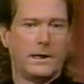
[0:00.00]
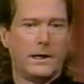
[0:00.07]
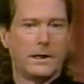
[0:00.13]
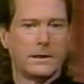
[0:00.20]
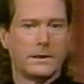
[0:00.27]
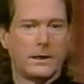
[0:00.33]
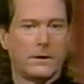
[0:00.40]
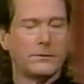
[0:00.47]

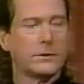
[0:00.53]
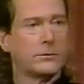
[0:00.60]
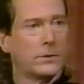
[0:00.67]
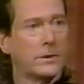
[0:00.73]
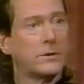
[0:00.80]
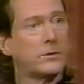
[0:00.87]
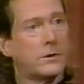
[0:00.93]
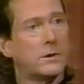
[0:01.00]
And Elvis
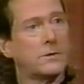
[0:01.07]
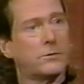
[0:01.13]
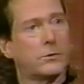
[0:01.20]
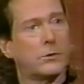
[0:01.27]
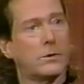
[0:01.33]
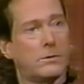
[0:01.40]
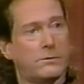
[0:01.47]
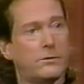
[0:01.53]
wrote a song
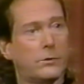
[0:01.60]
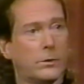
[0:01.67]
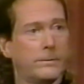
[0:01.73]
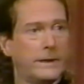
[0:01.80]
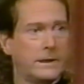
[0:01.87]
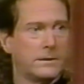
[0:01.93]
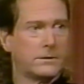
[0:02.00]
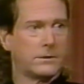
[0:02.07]
for
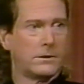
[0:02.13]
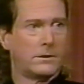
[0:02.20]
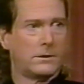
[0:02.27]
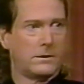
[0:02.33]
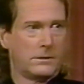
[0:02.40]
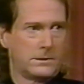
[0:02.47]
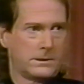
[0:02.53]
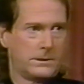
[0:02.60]
me. It's
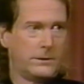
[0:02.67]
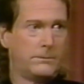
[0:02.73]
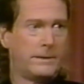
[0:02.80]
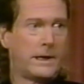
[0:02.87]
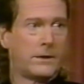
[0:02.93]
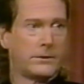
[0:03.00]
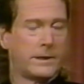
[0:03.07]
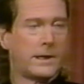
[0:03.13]
called You
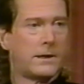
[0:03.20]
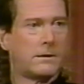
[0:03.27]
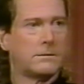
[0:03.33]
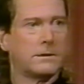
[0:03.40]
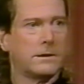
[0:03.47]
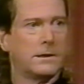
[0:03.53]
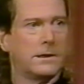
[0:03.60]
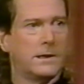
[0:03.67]
Bowed
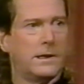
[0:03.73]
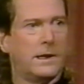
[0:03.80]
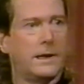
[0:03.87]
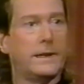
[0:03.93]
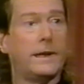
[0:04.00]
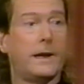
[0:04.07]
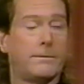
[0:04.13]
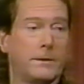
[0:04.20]
Down.
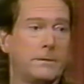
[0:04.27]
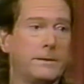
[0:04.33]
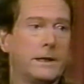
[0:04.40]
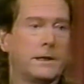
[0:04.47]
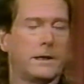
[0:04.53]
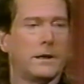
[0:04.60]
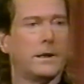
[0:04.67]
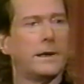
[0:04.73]
And he happened to be
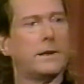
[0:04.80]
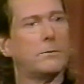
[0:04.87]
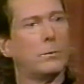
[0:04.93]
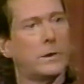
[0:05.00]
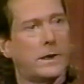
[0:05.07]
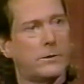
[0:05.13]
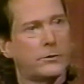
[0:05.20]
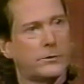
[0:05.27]
in L.A.
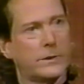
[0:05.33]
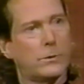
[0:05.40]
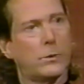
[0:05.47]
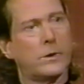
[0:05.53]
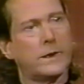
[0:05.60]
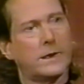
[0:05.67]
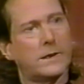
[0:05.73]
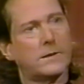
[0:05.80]
when I was
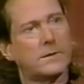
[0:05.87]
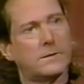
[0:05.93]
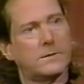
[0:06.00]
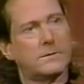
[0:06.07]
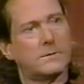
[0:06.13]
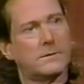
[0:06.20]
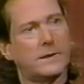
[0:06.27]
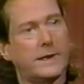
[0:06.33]
recording it,
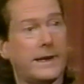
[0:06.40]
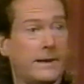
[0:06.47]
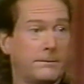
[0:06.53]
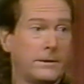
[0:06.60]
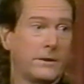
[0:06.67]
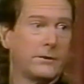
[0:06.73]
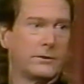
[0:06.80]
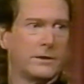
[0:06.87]
and he came
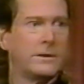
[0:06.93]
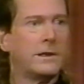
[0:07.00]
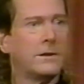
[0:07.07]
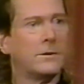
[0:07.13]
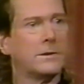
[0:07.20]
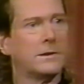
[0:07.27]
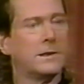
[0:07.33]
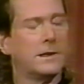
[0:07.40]
to the
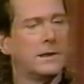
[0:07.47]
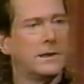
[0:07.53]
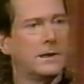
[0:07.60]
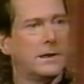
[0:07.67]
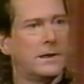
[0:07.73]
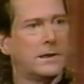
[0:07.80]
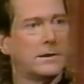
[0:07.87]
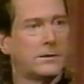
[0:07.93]
studio
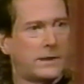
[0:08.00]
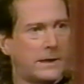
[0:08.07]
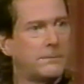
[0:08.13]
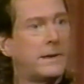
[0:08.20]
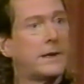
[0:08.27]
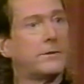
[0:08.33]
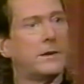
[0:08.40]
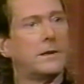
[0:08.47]
and sang
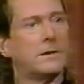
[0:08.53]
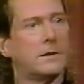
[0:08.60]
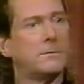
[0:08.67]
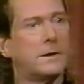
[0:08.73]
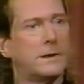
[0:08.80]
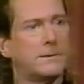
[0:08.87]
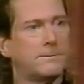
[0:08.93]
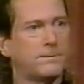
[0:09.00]
background on
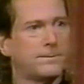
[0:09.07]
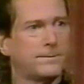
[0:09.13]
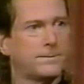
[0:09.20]
mine.